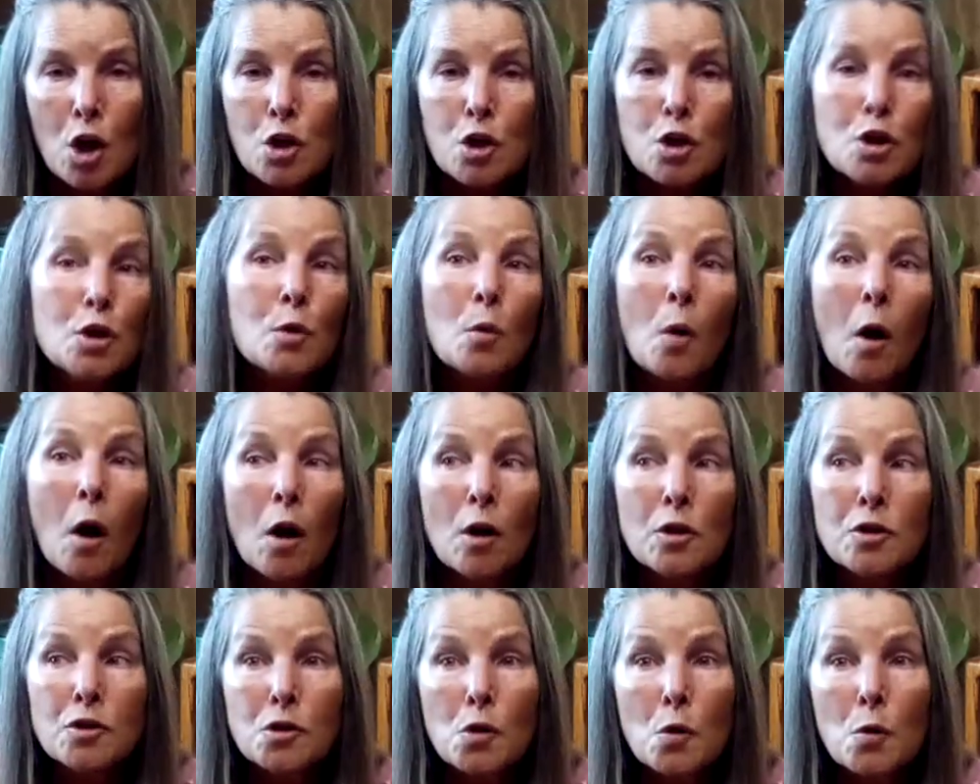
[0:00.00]
you
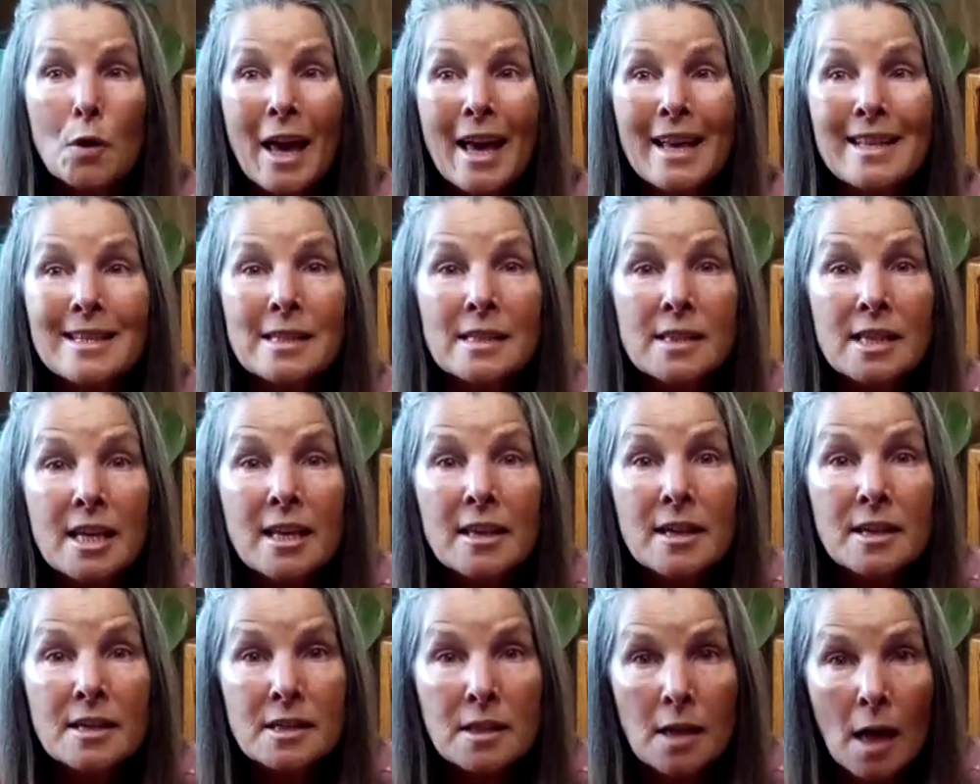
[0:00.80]
also can see
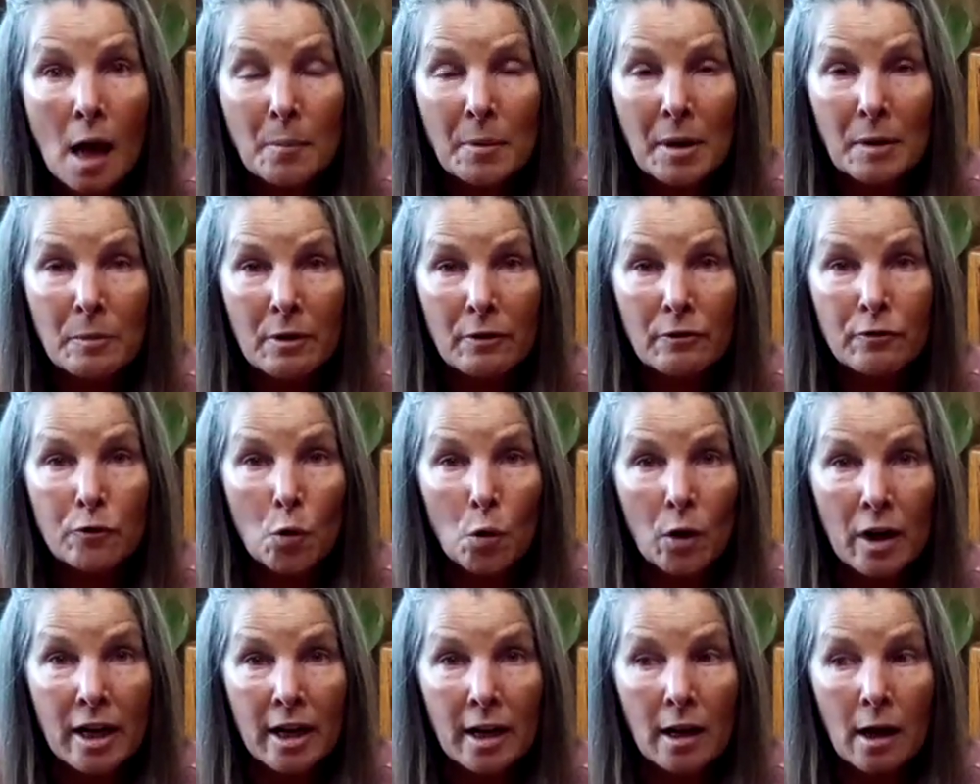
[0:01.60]
this coming
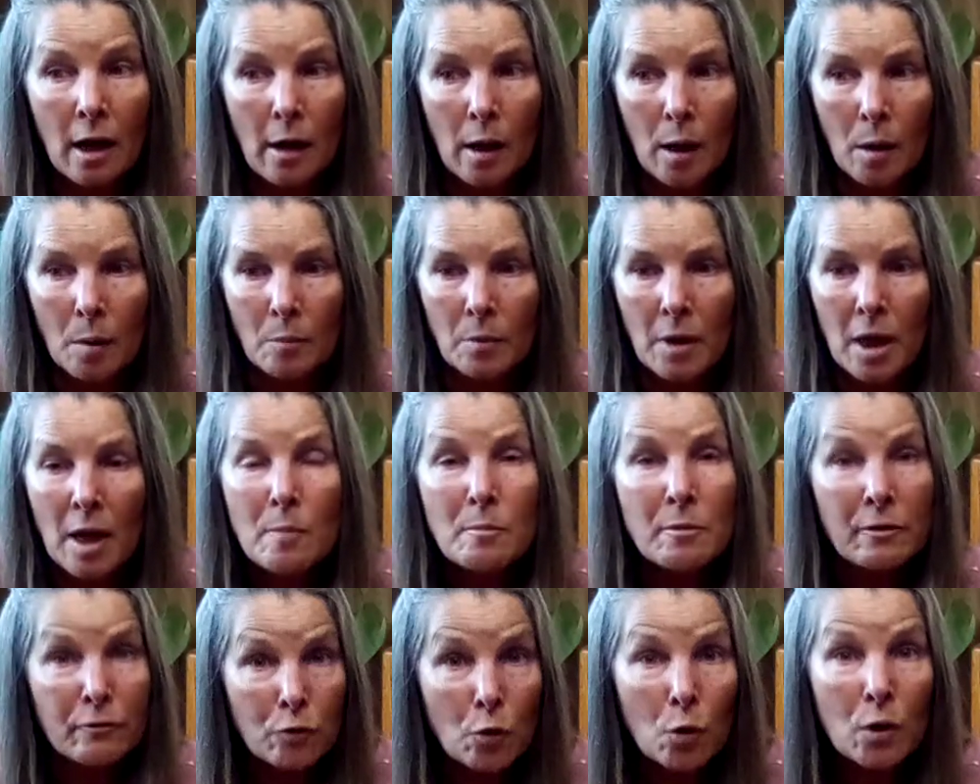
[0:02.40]
before
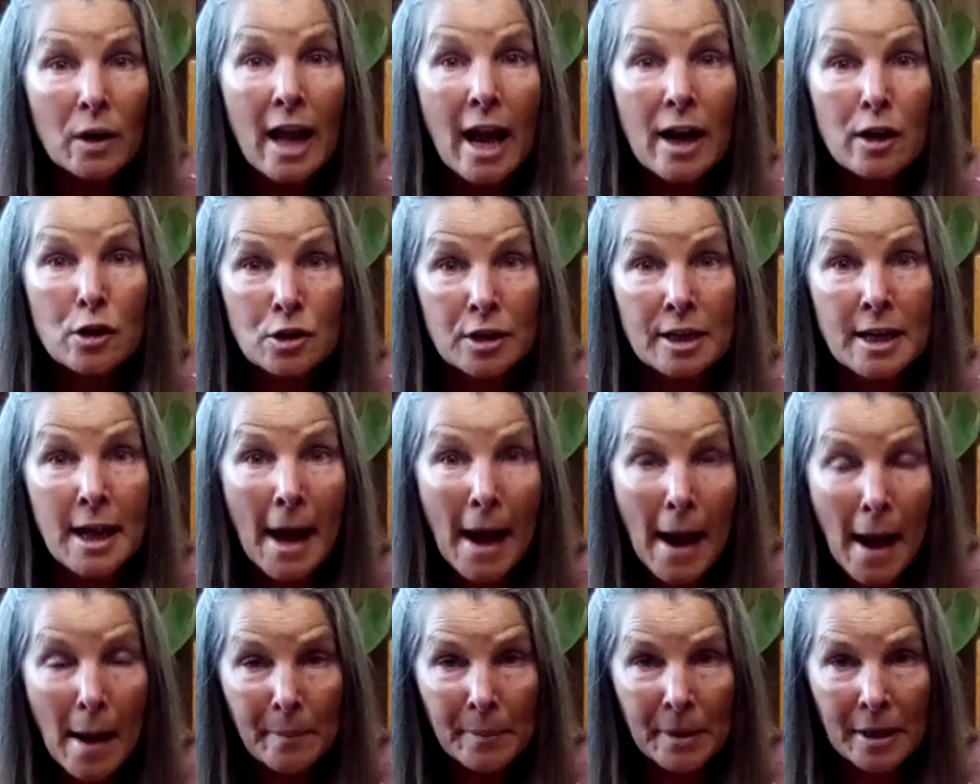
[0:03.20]
it actually
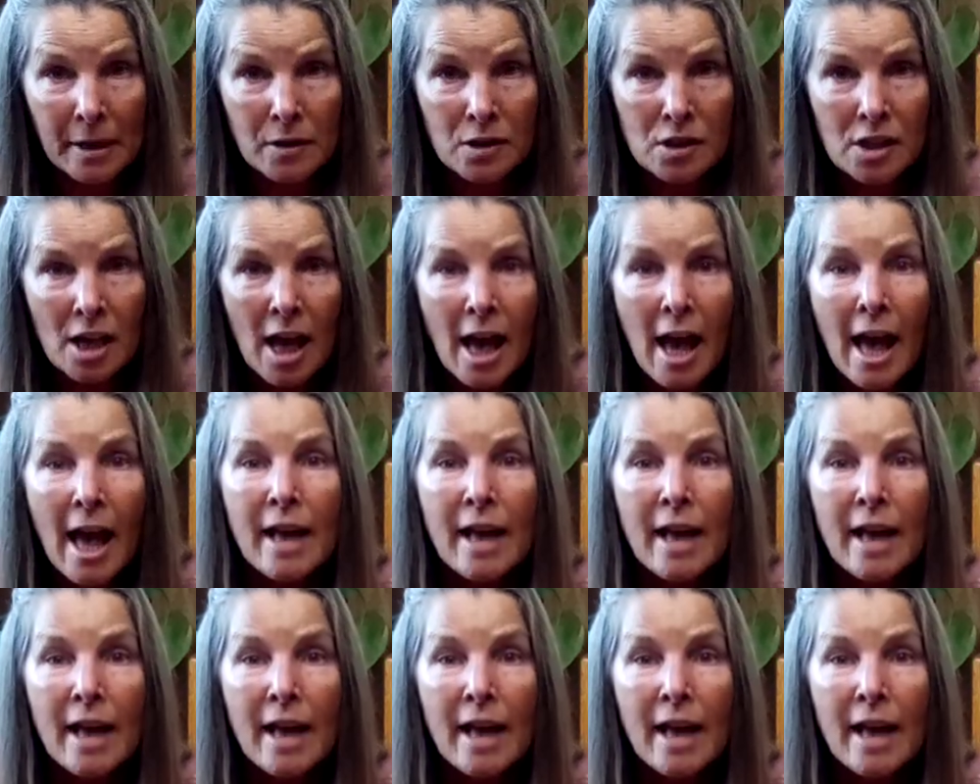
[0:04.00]
happens.